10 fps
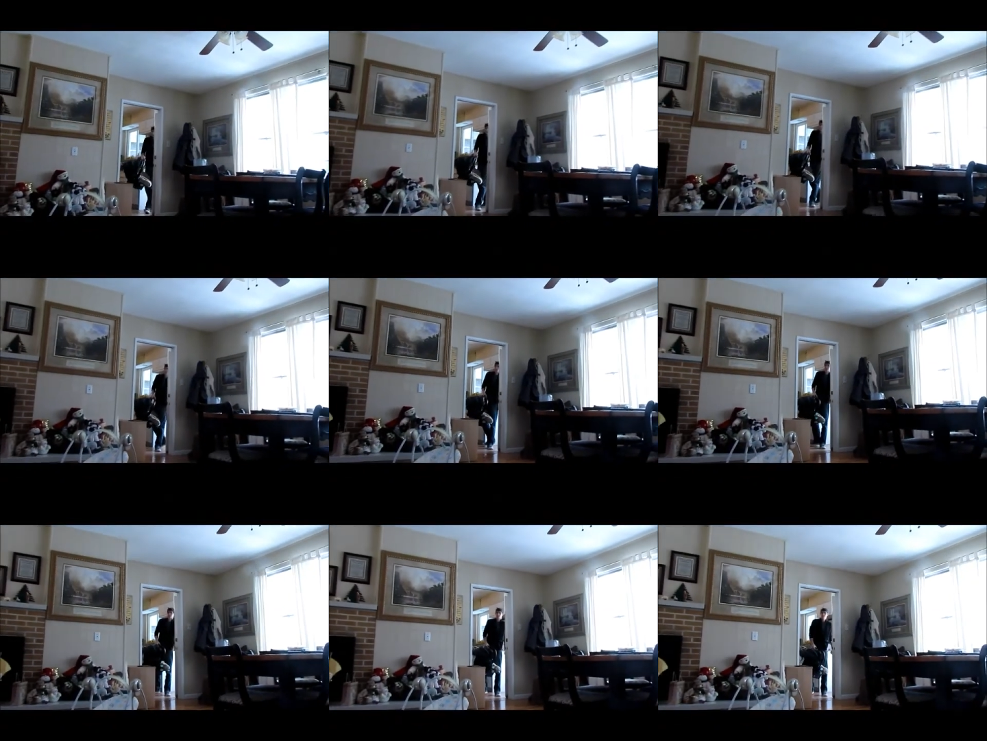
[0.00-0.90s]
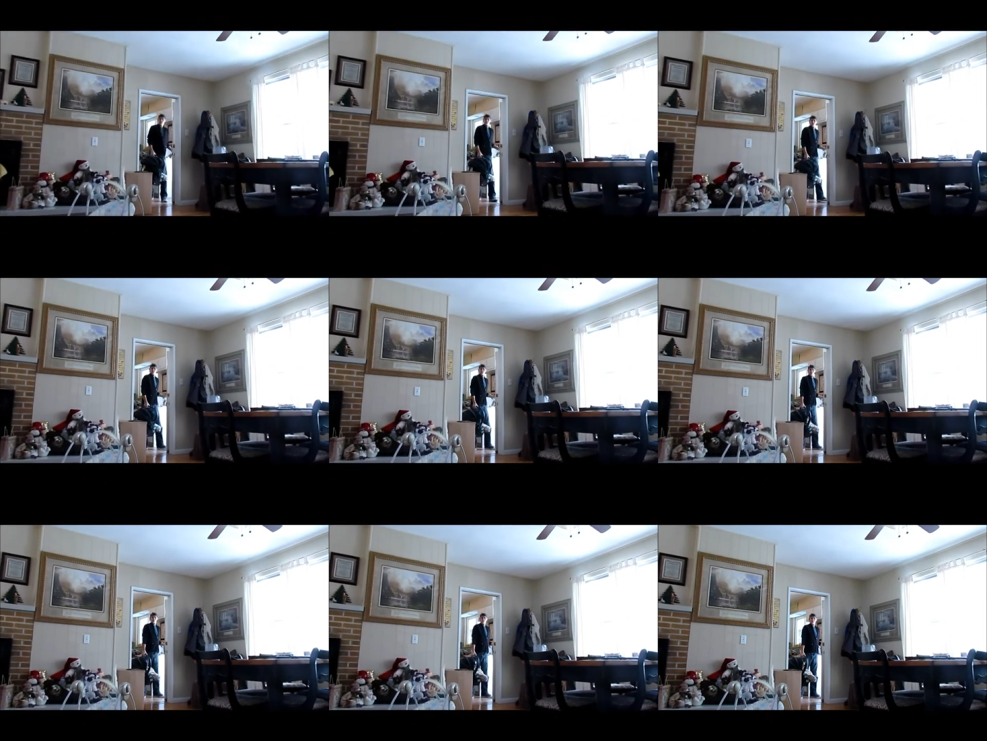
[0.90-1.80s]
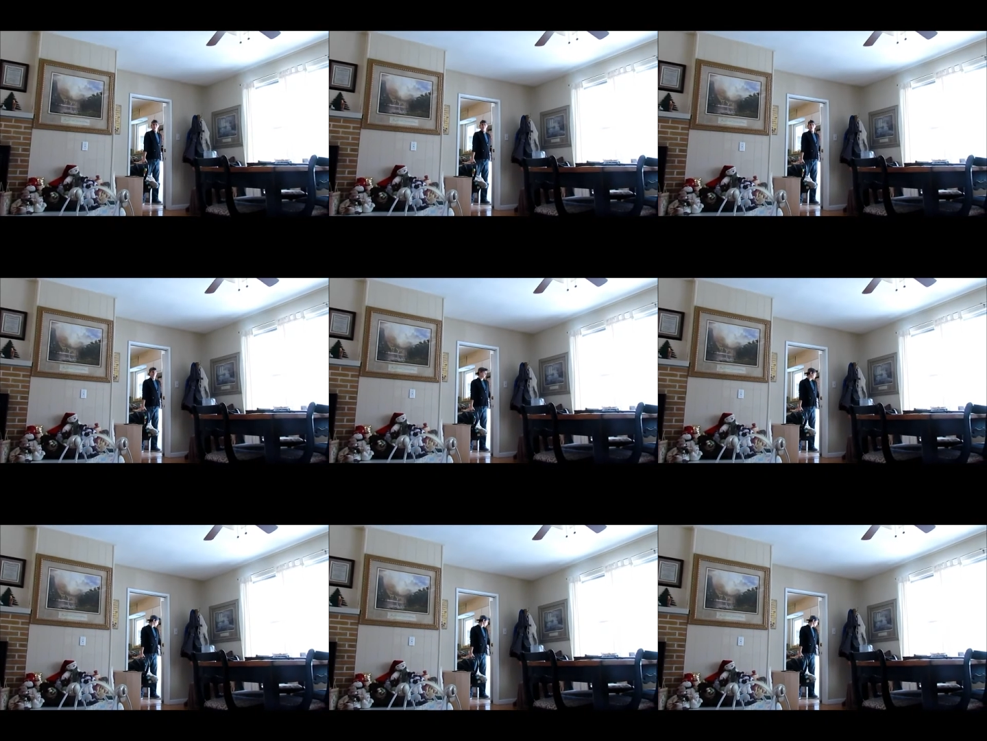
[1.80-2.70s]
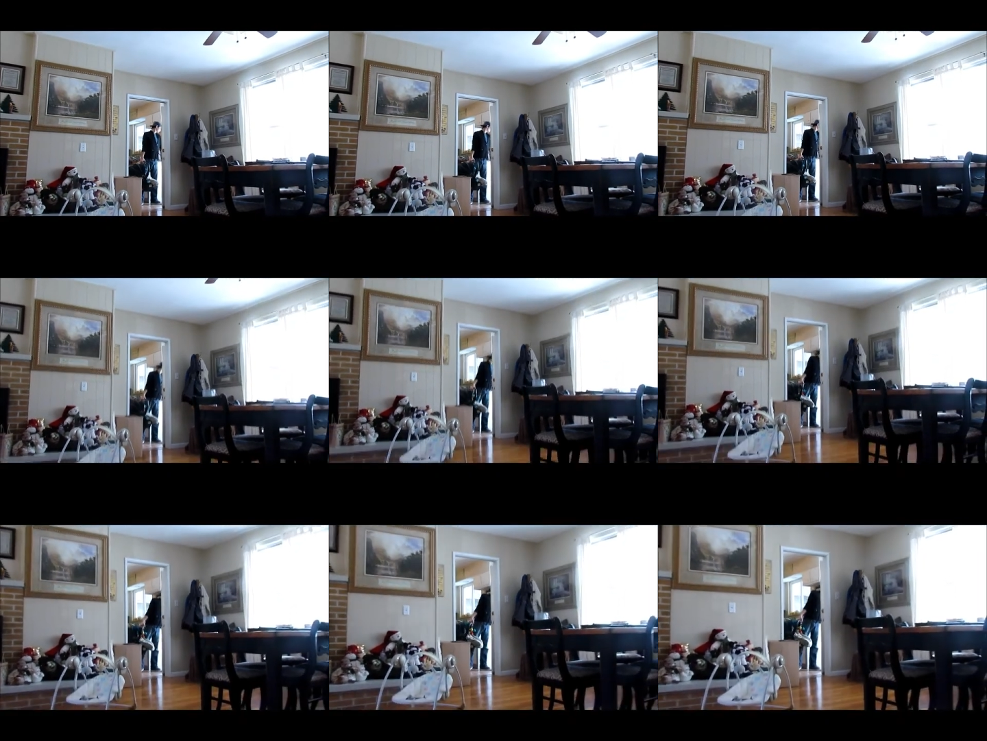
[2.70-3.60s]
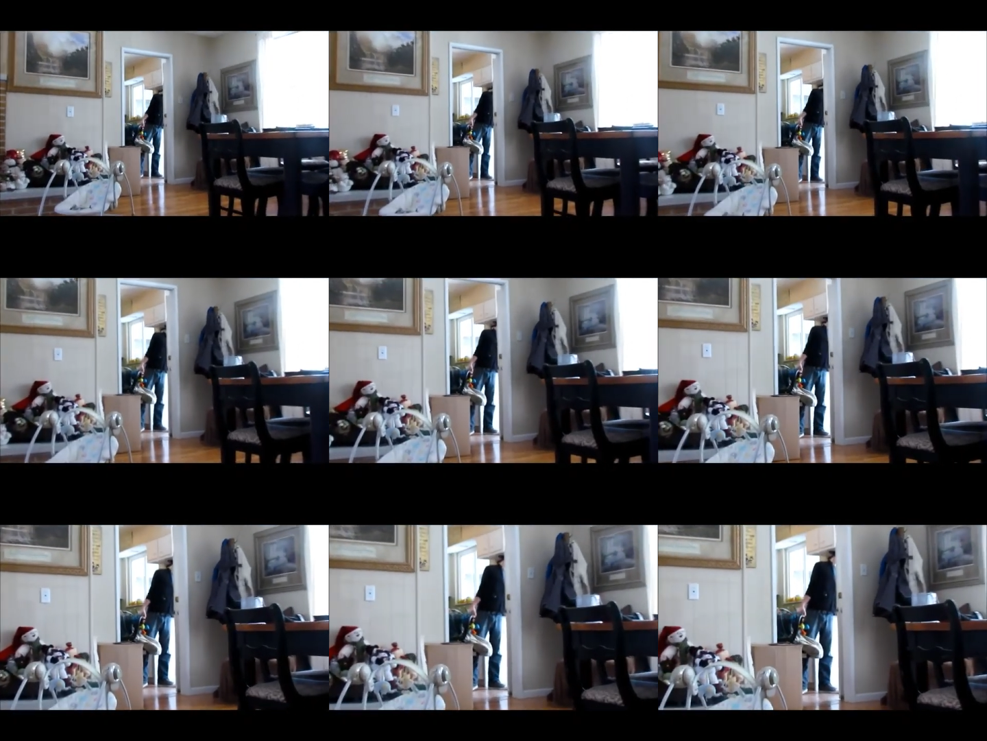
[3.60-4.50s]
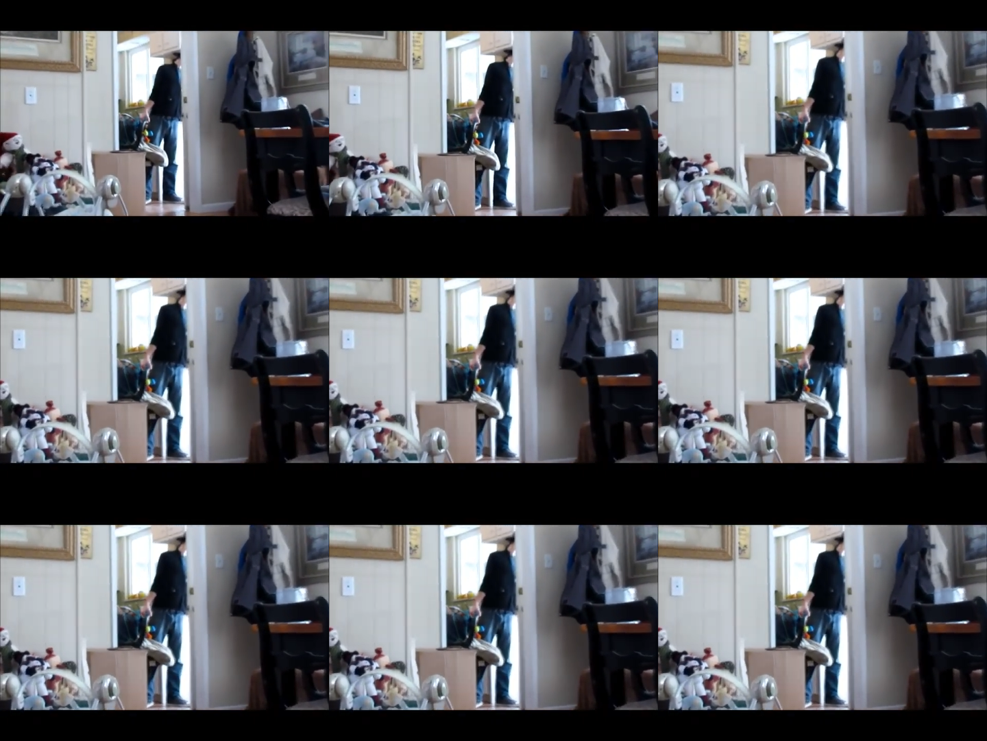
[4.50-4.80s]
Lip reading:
Nobody's mouth can be seen.